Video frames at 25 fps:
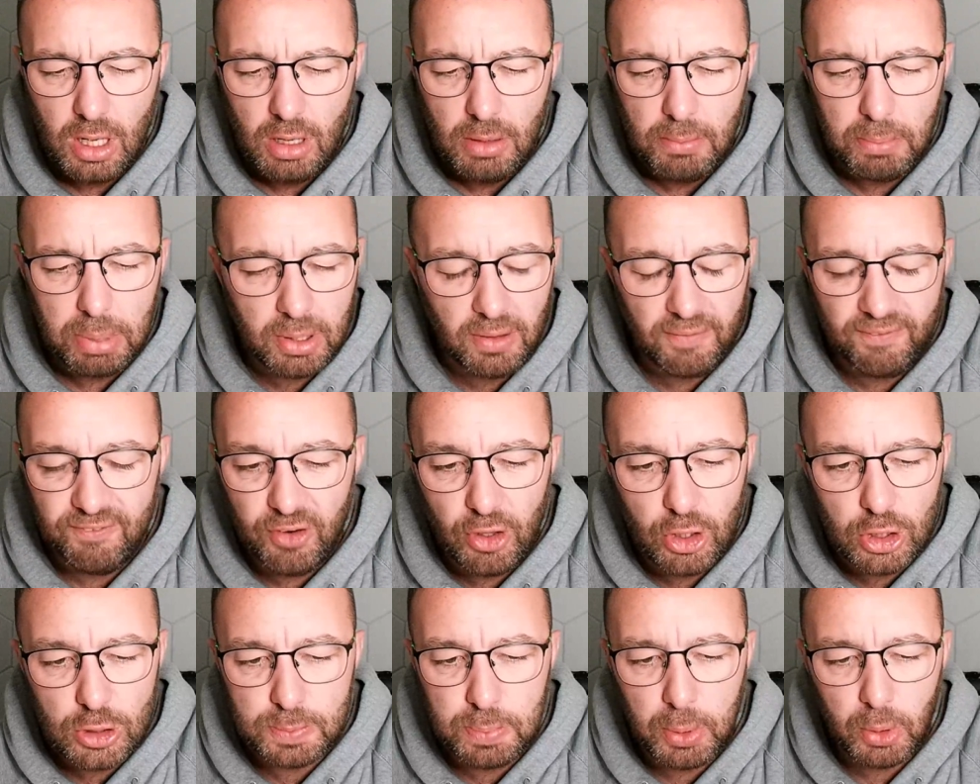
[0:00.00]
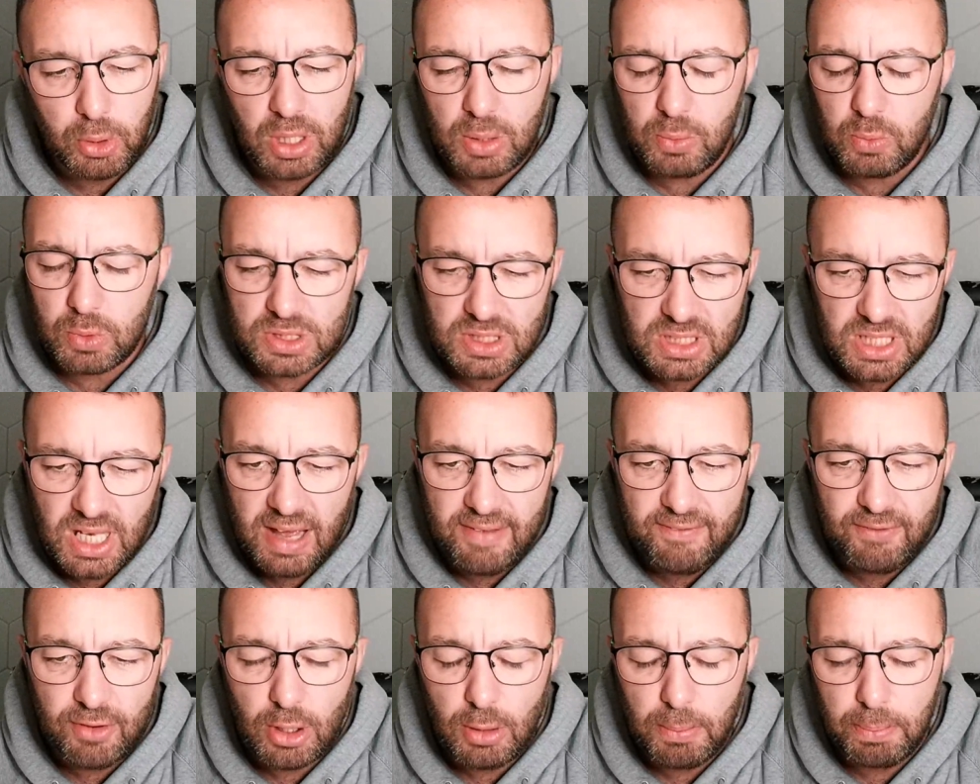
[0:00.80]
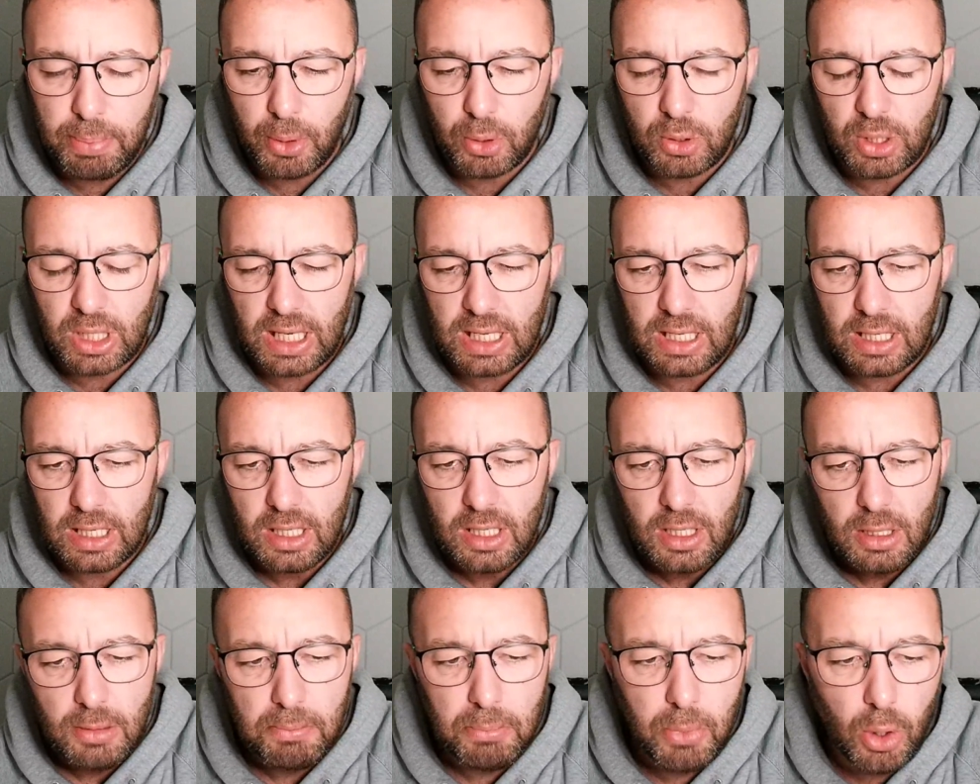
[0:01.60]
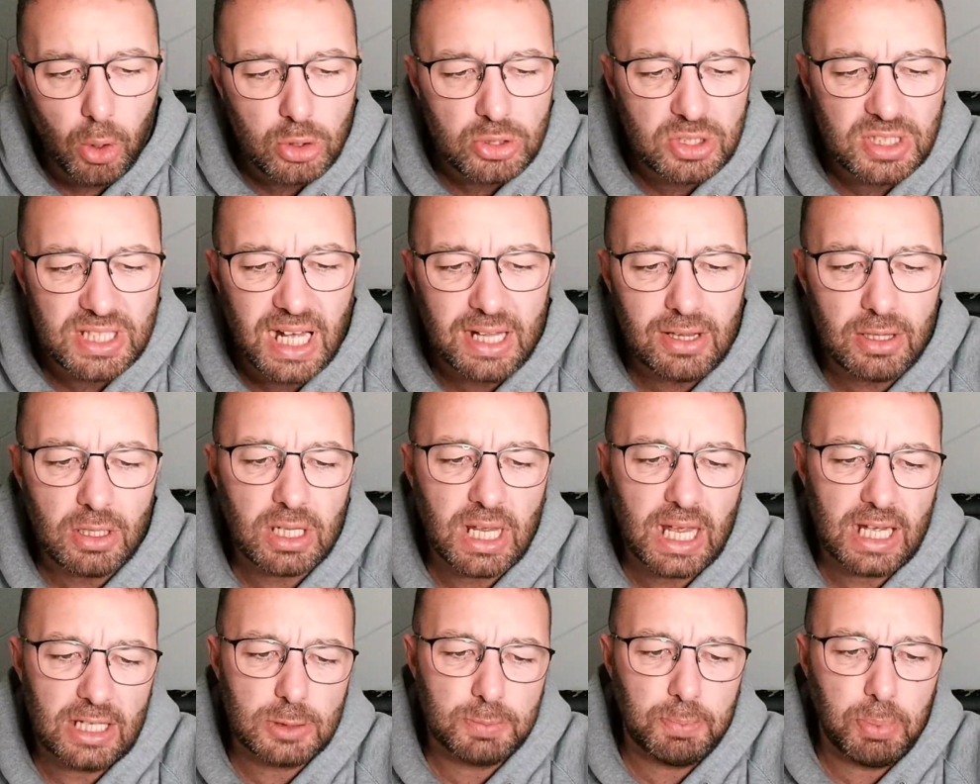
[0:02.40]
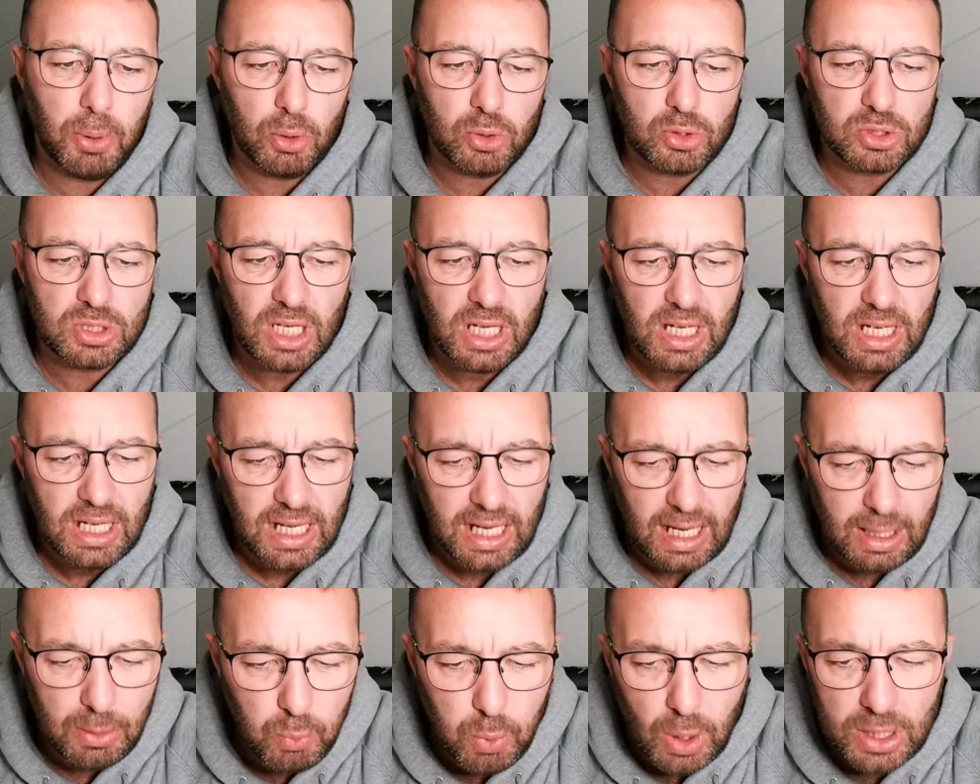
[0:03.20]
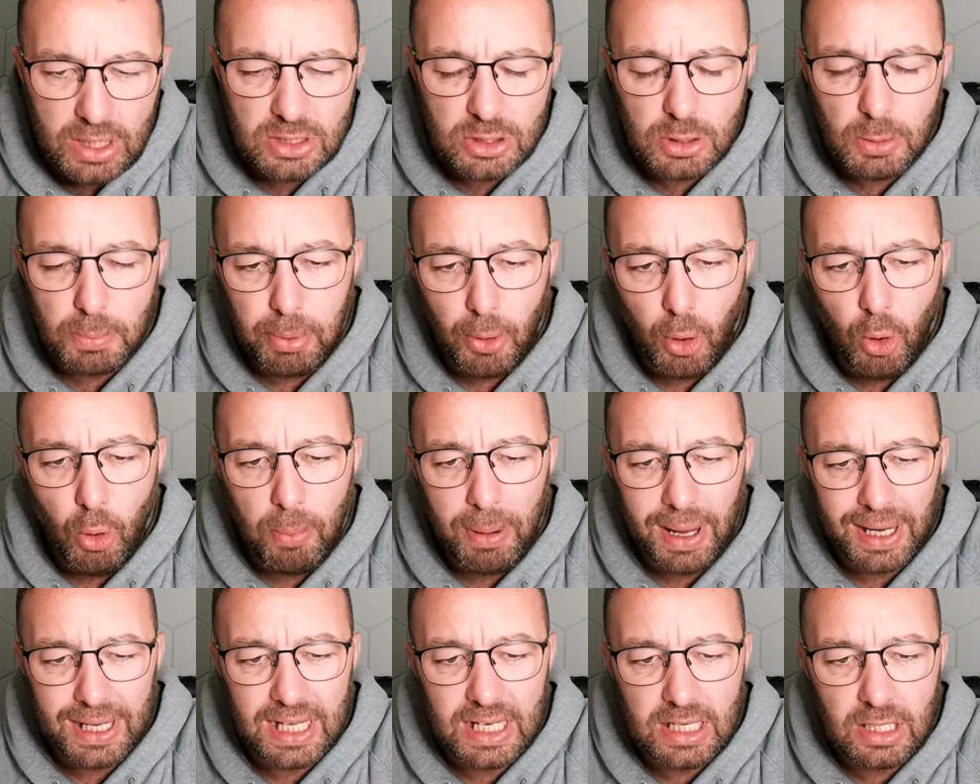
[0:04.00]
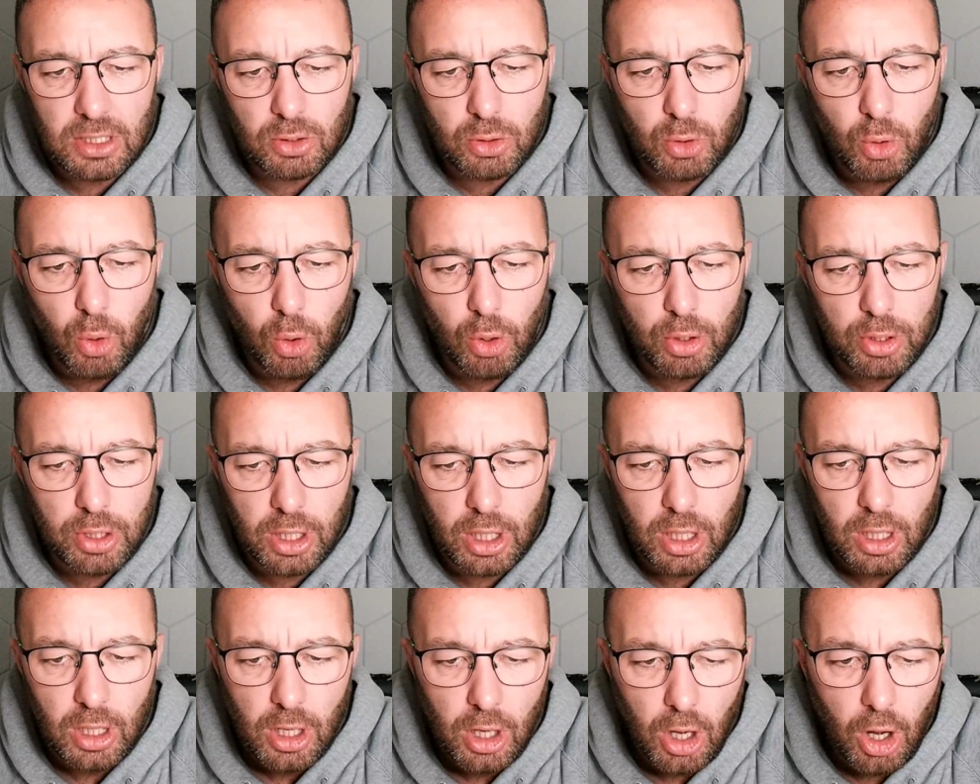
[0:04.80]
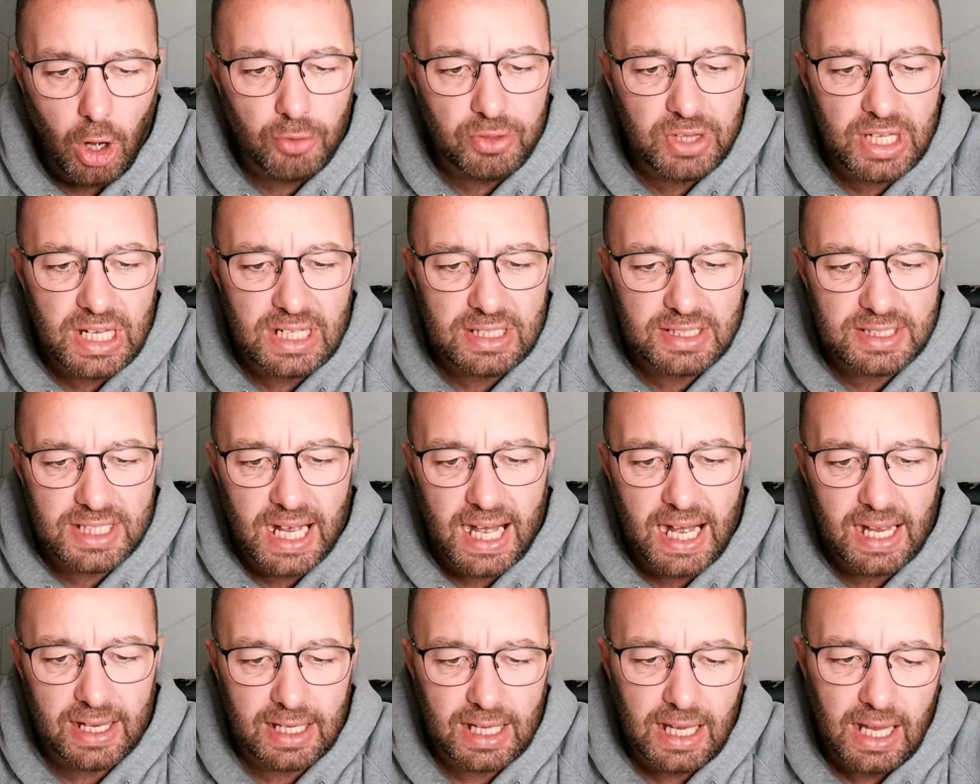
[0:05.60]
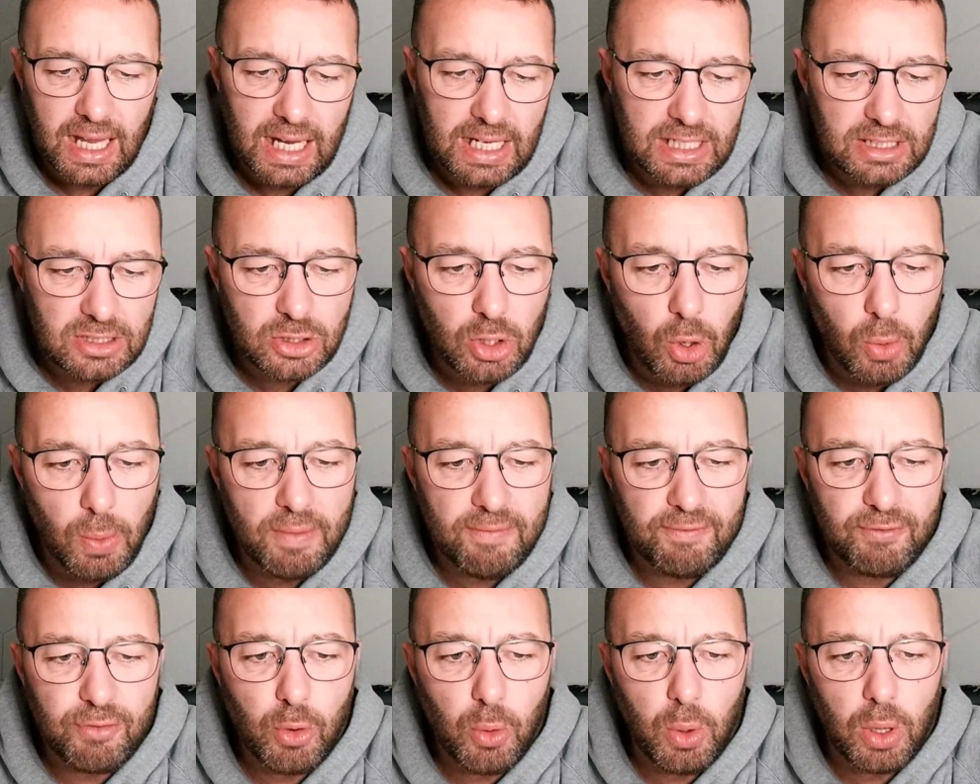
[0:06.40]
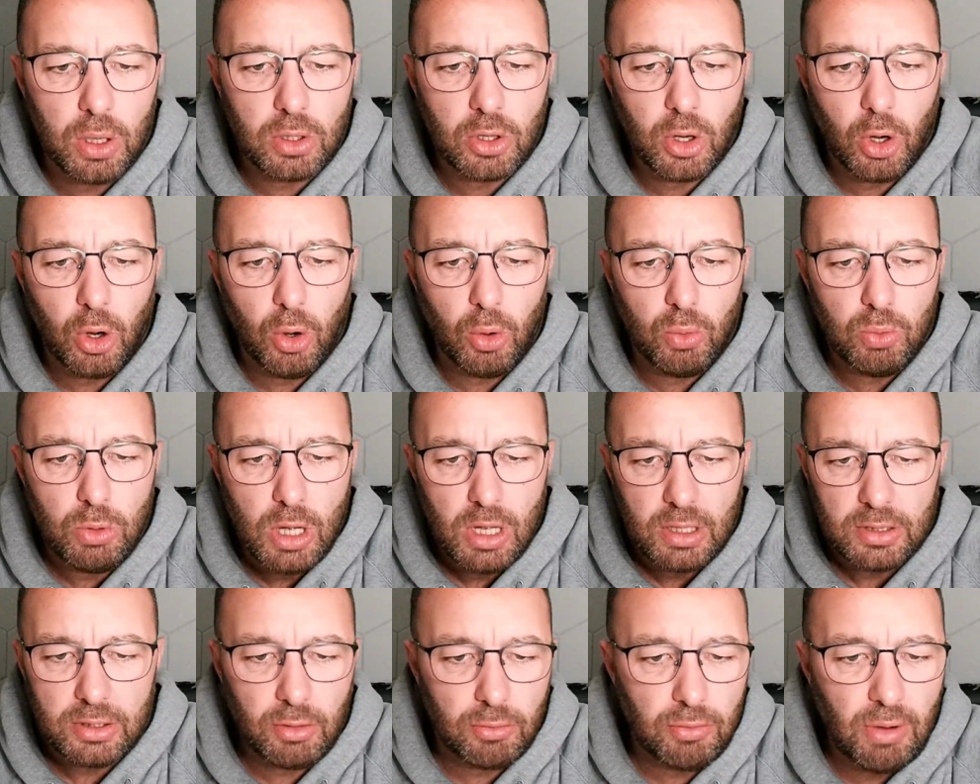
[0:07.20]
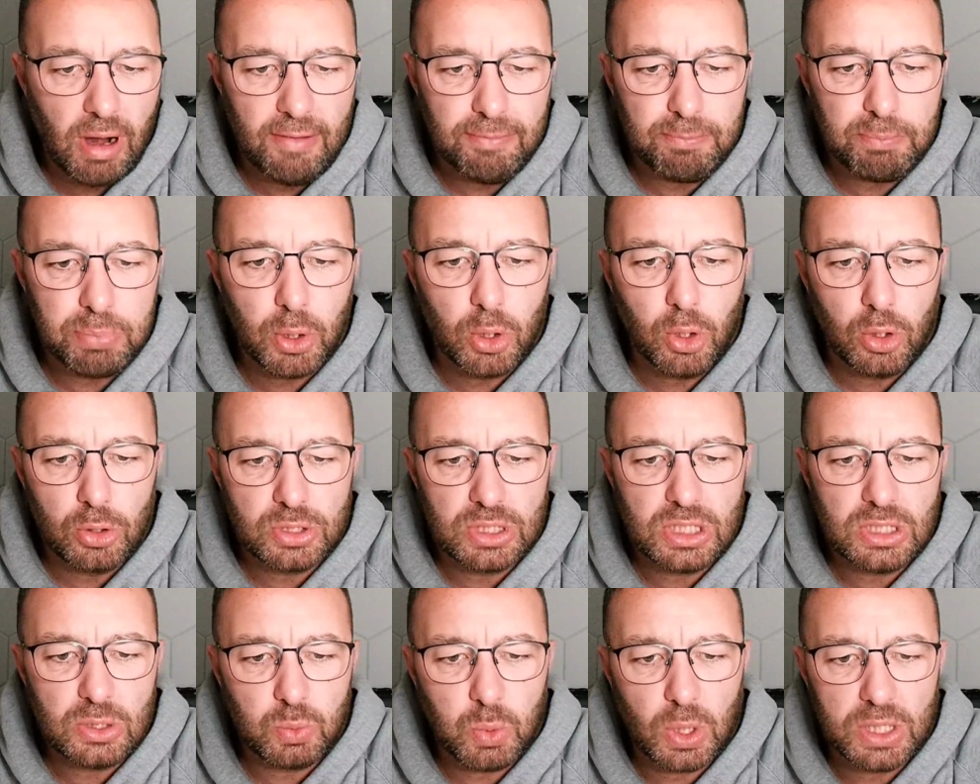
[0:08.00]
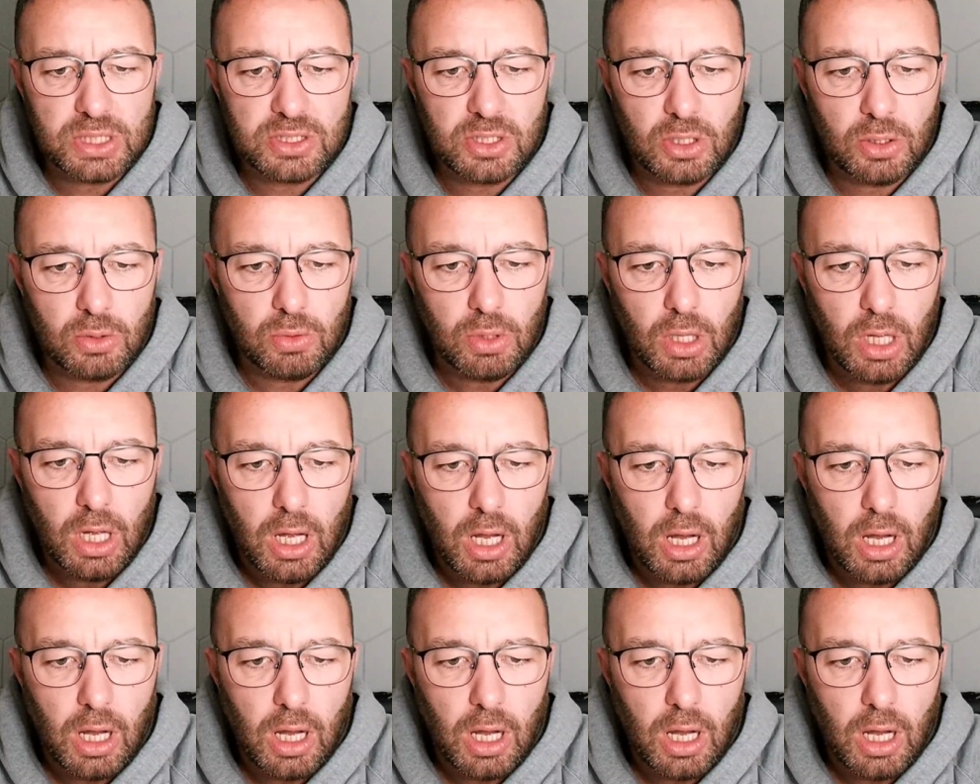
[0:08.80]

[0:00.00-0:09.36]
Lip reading: But the first booking was never a booking. Mo Salah gets booked. He wins the ball back in the corner on the attack. He's going through on goal. The ref blows his whistle.